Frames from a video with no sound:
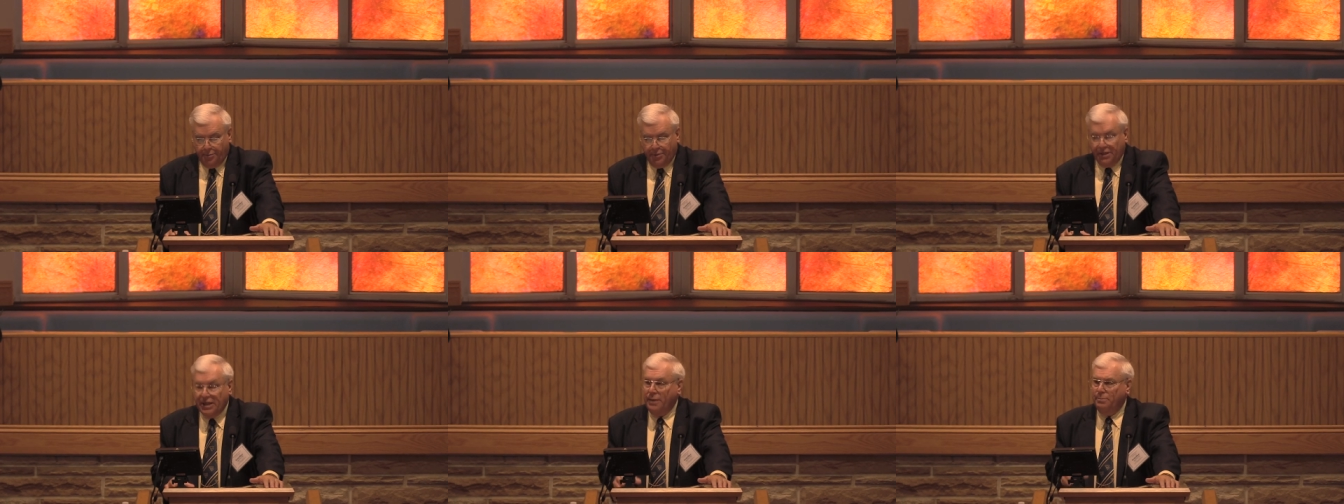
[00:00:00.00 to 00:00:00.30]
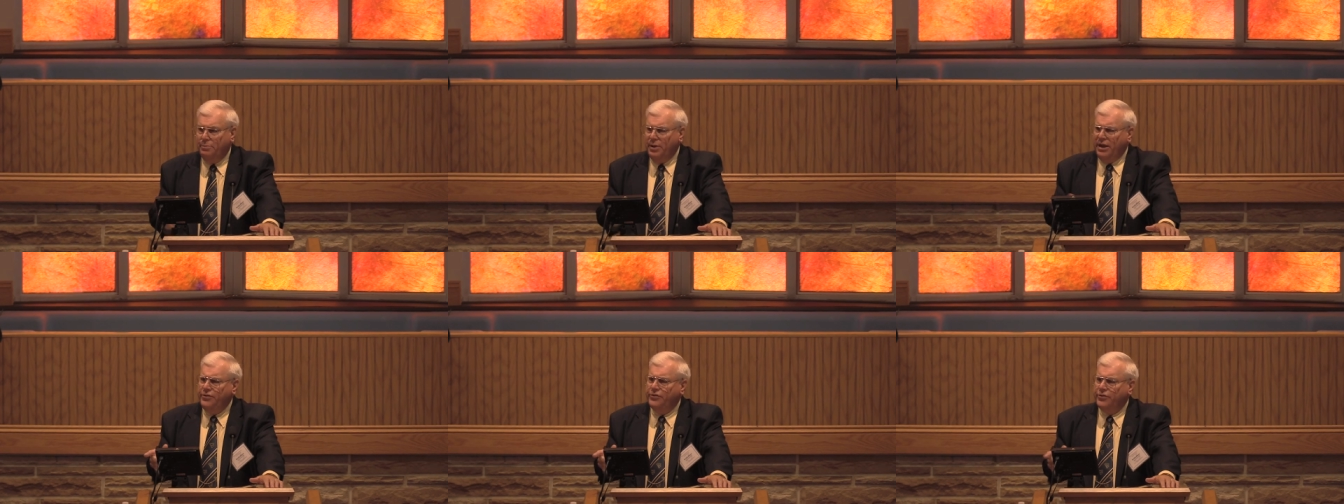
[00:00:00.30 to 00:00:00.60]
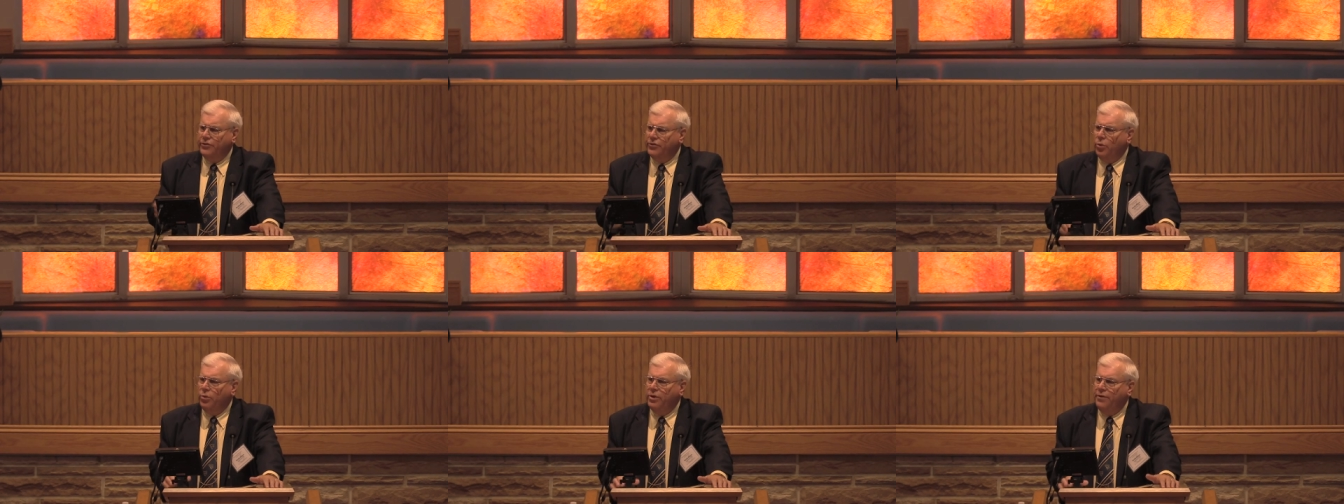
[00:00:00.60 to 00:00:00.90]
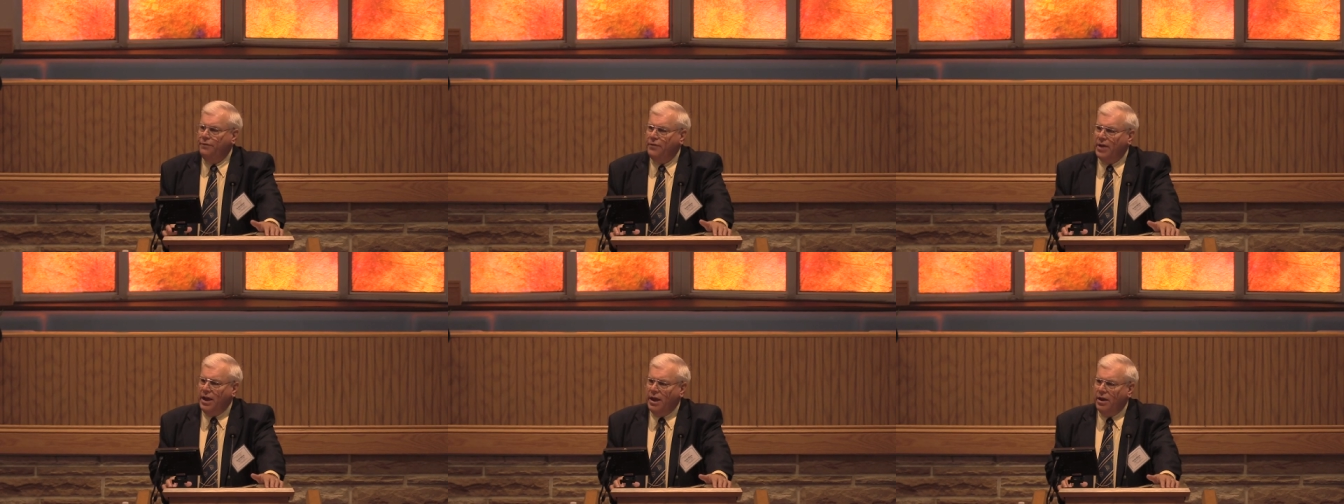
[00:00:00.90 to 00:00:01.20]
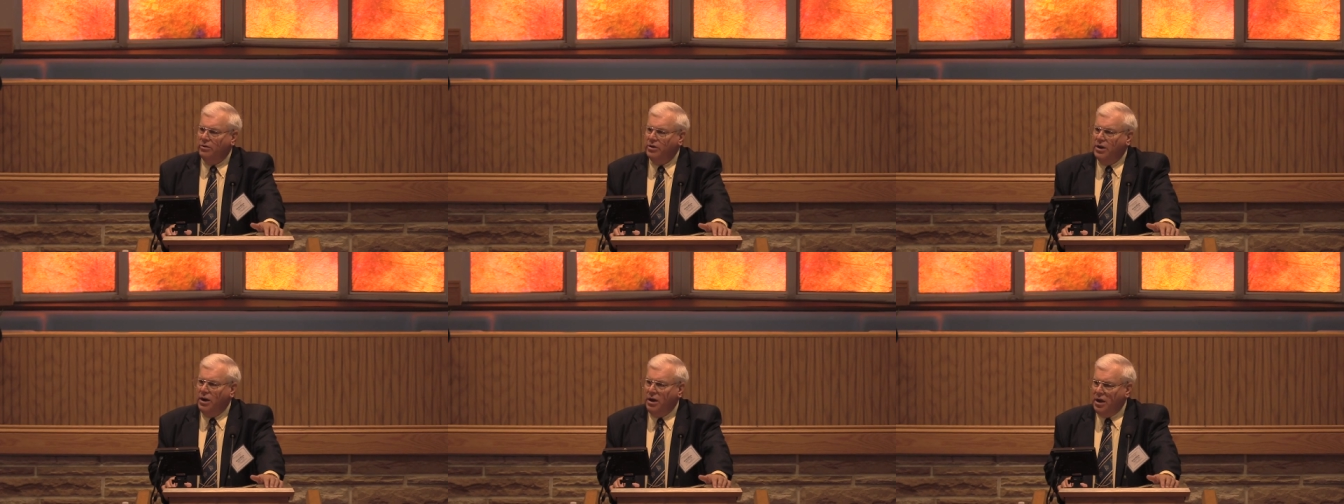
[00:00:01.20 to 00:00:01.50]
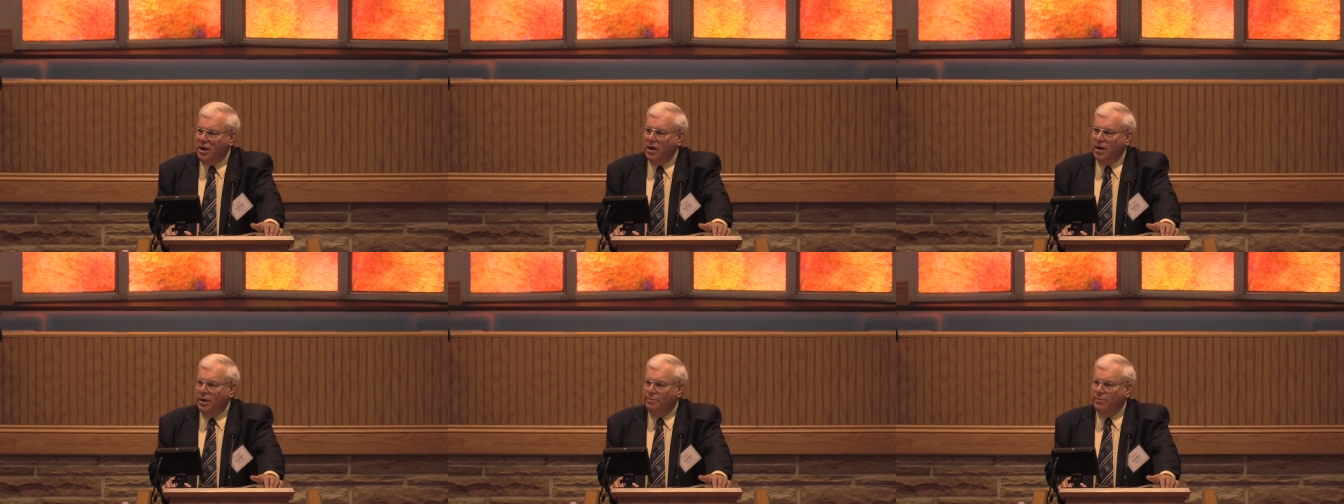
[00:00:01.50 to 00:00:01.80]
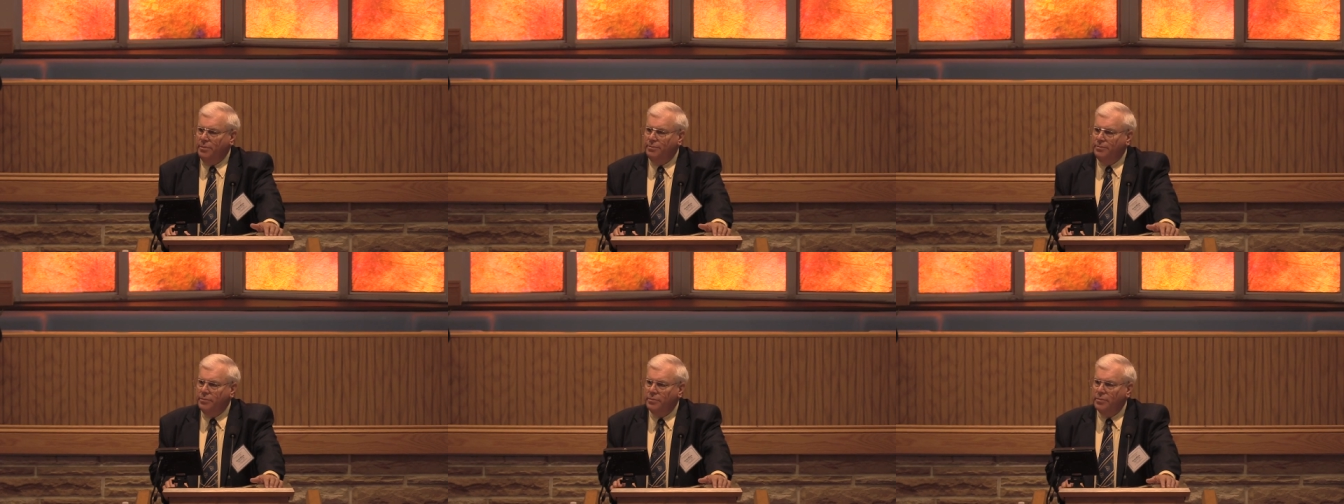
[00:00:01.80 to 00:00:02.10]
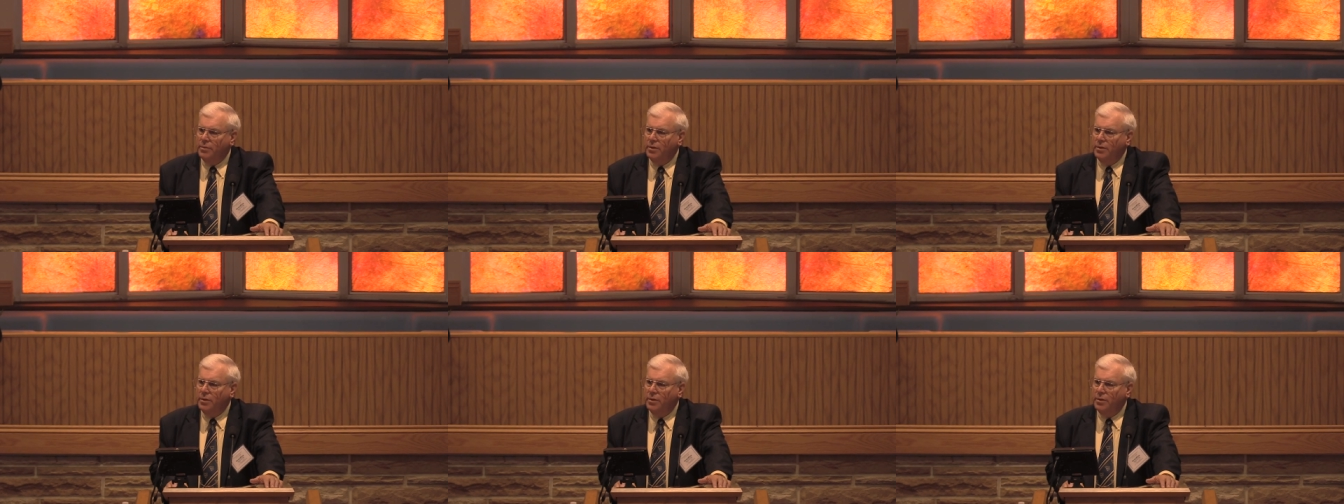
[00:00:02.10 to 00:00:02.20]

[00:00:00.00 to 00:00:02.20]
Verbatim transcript: But that peace is only found in Him